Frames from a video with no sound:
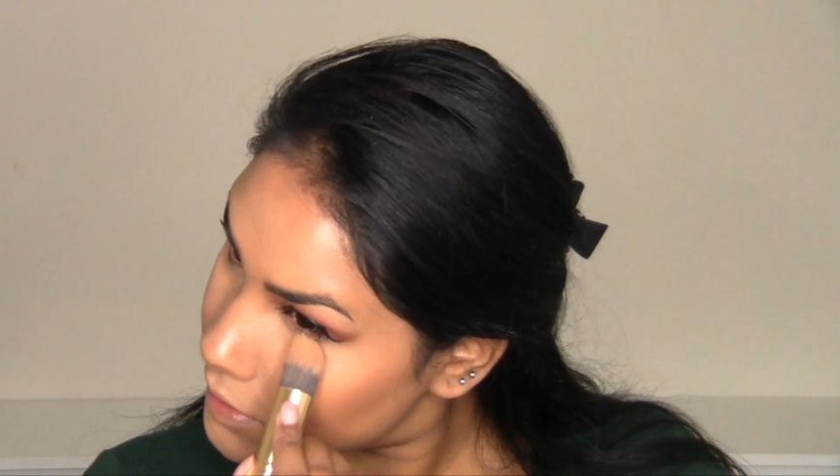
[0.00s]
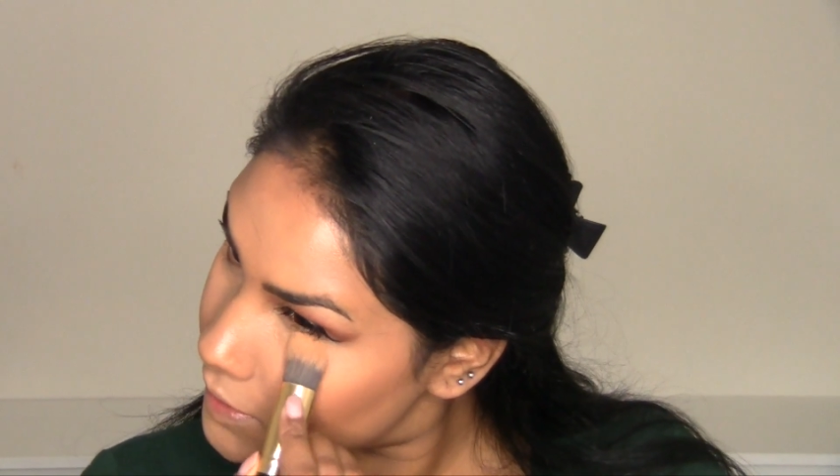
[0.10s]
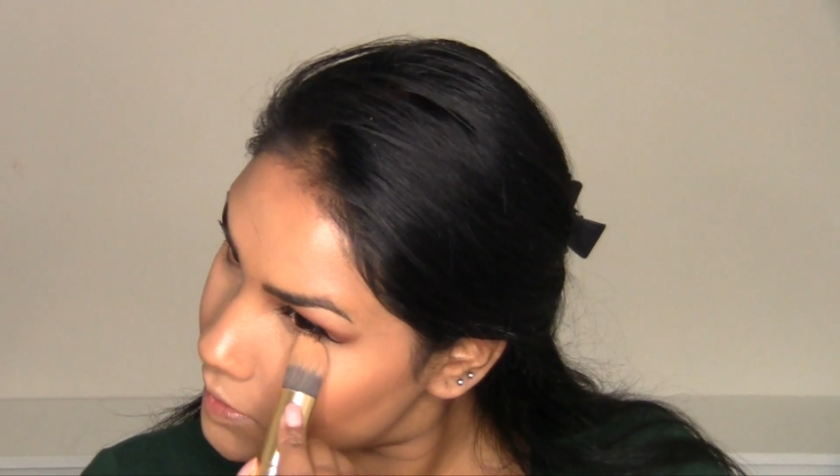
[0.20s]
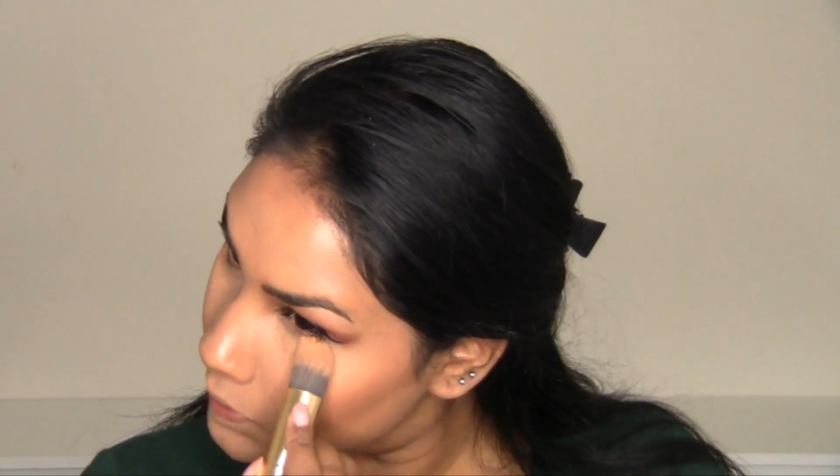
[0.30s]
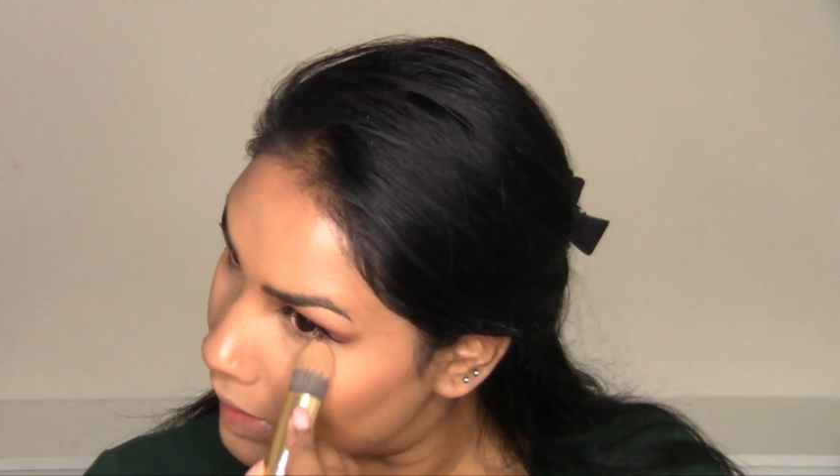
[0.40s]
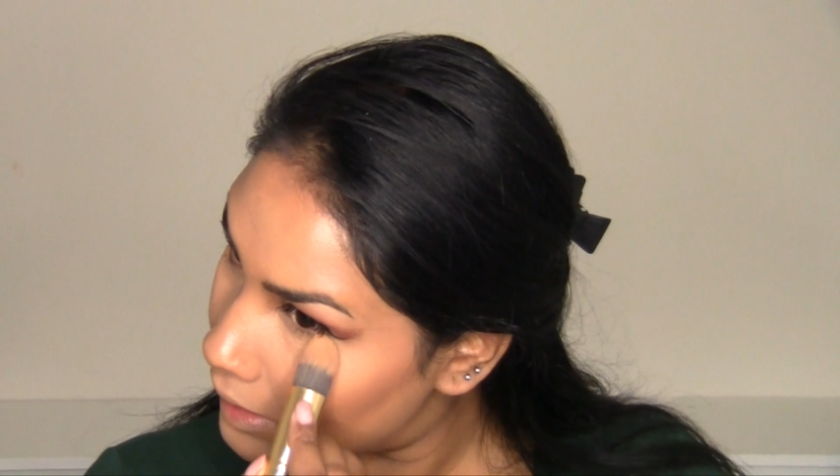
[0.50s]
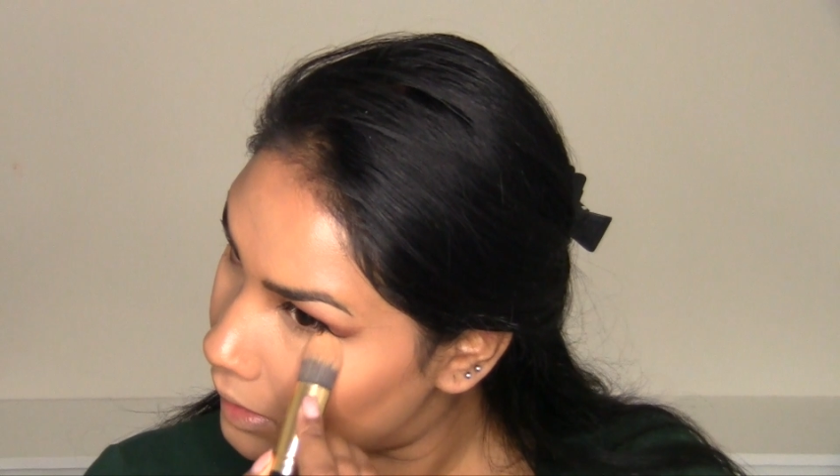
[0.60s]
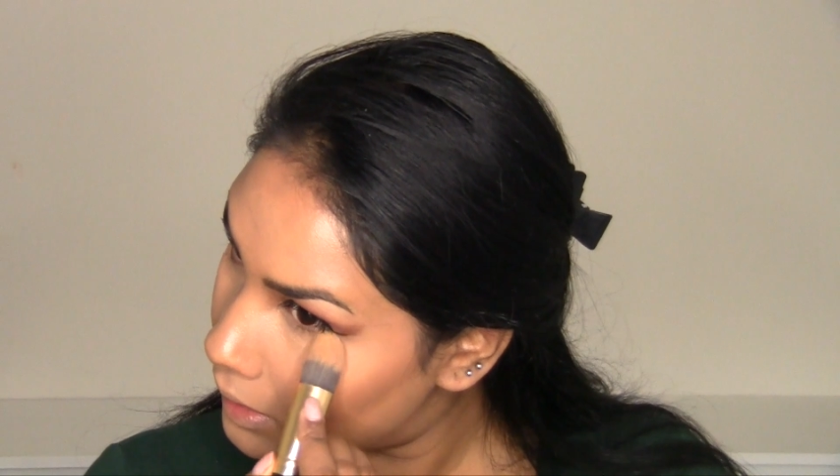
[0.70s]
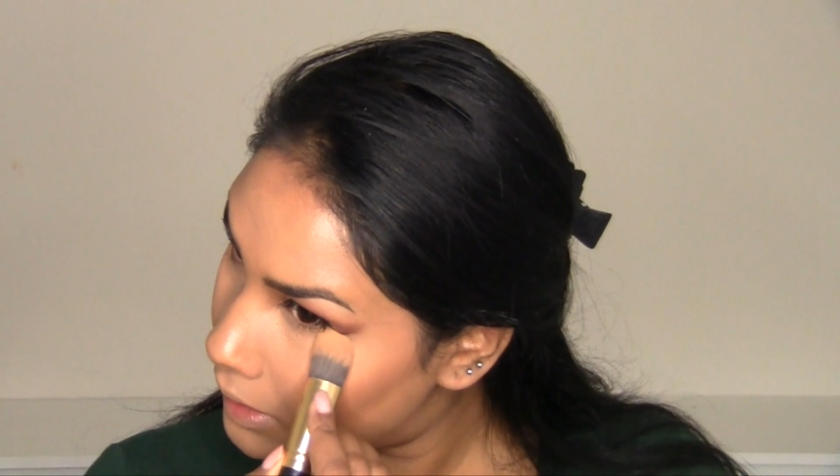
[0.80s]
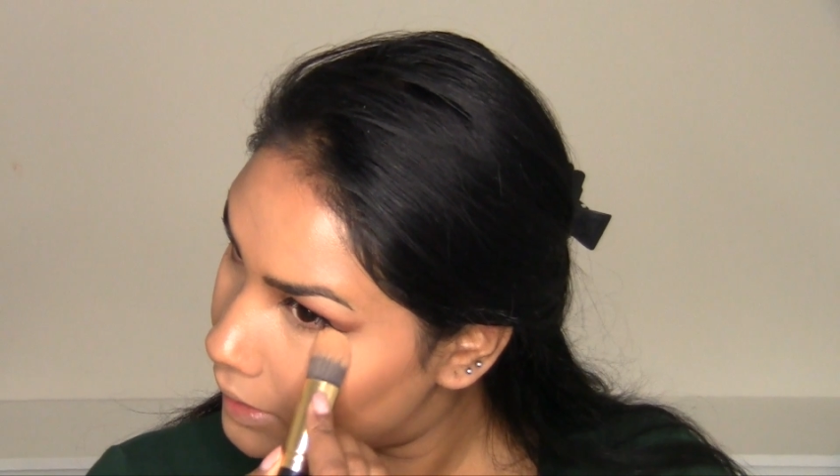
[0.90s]
this is
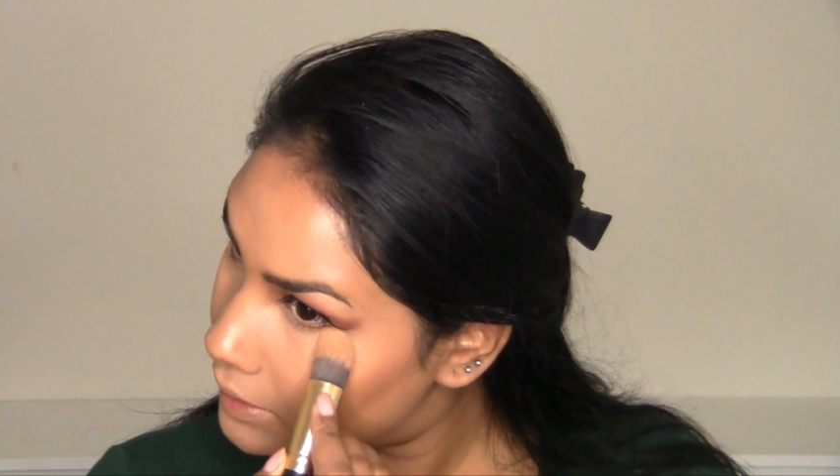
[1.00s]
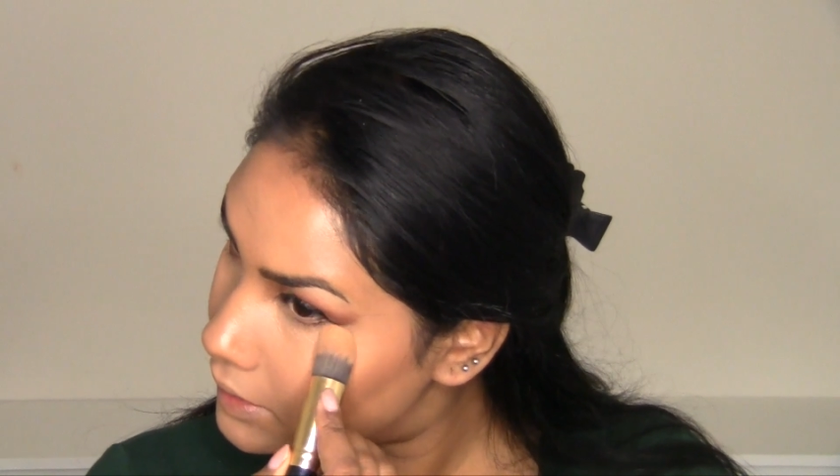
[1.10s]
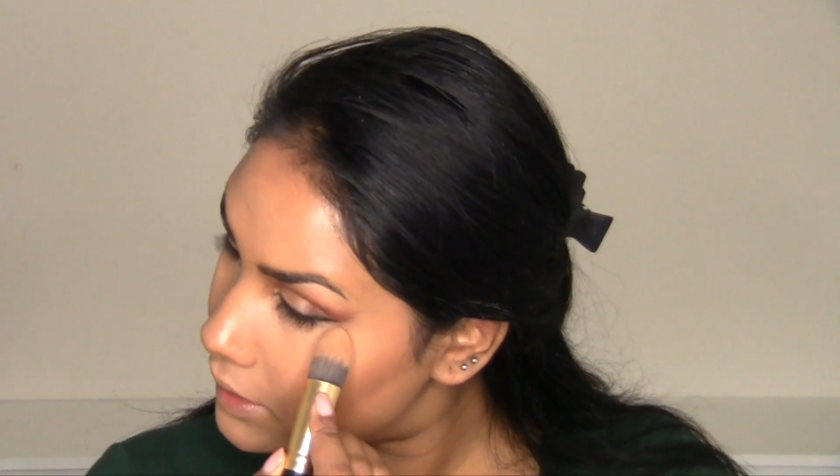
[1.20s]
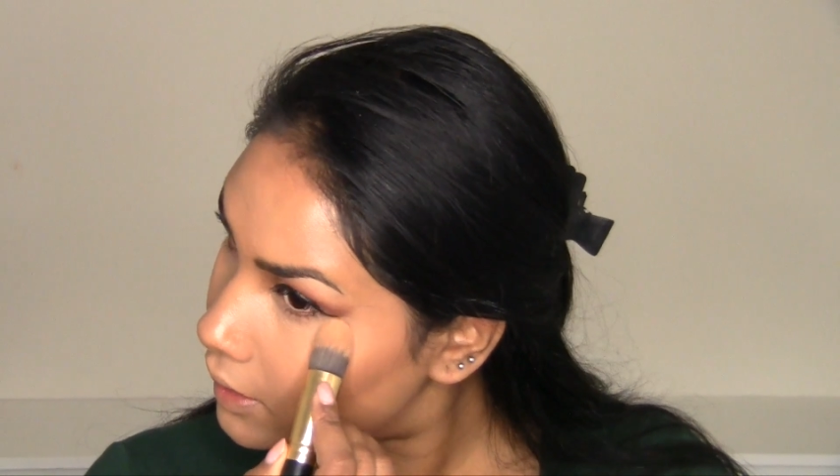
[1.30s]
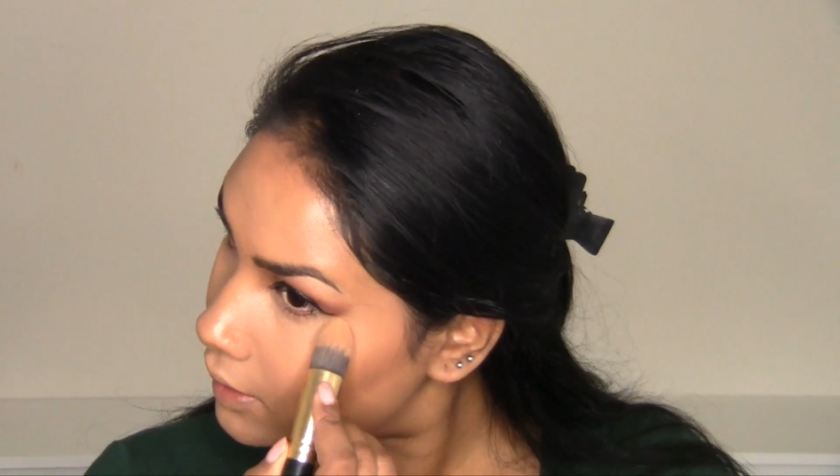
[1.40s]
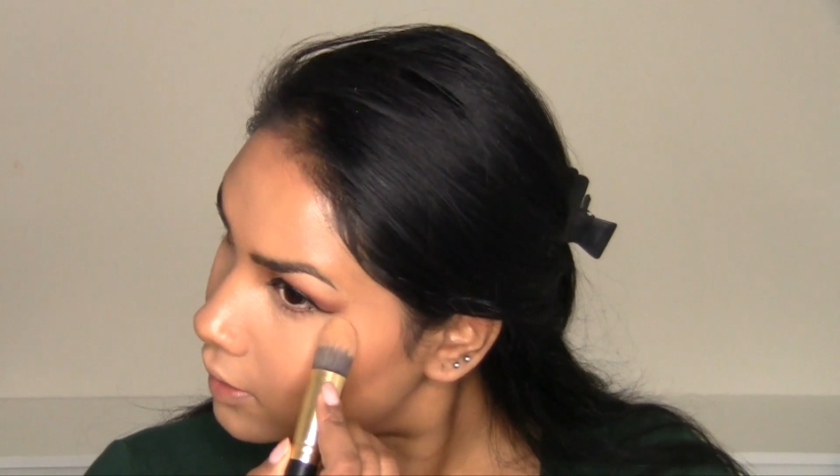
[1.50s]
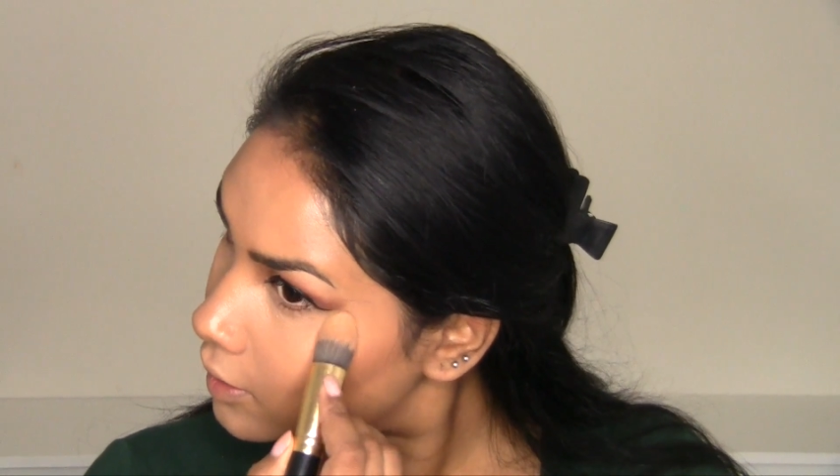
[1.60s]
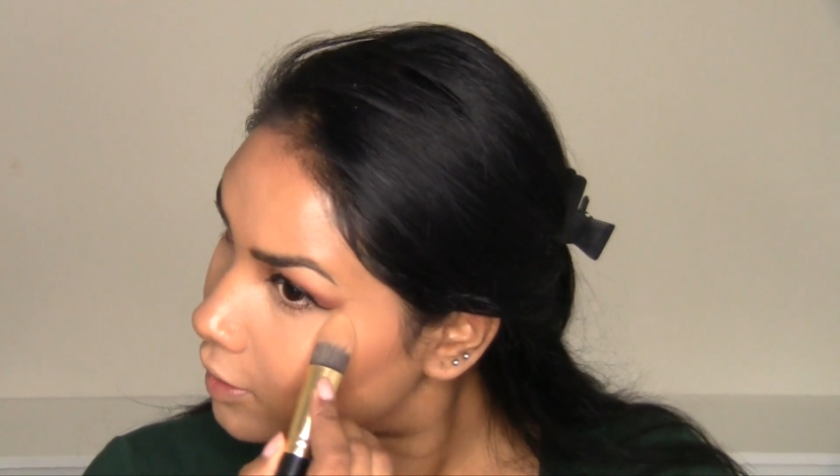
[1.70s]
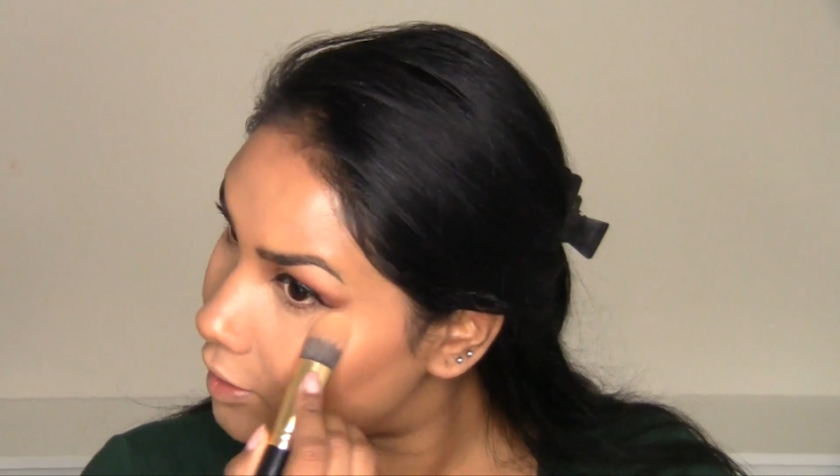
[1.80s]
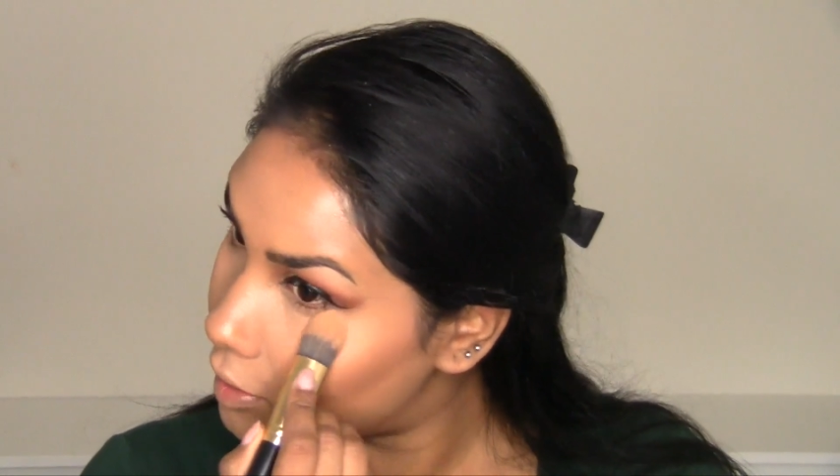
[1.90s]
better than the
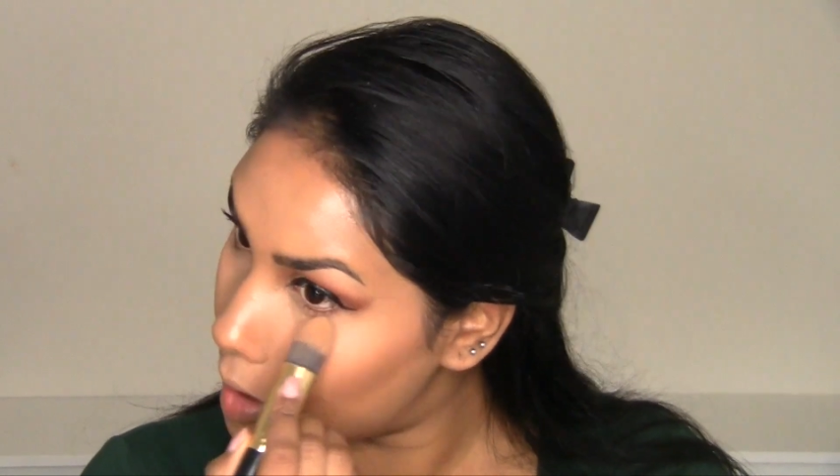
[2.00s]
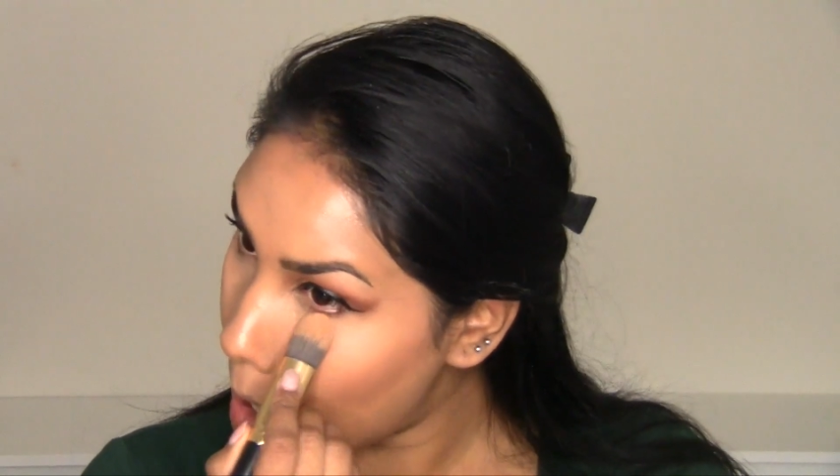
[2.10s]
other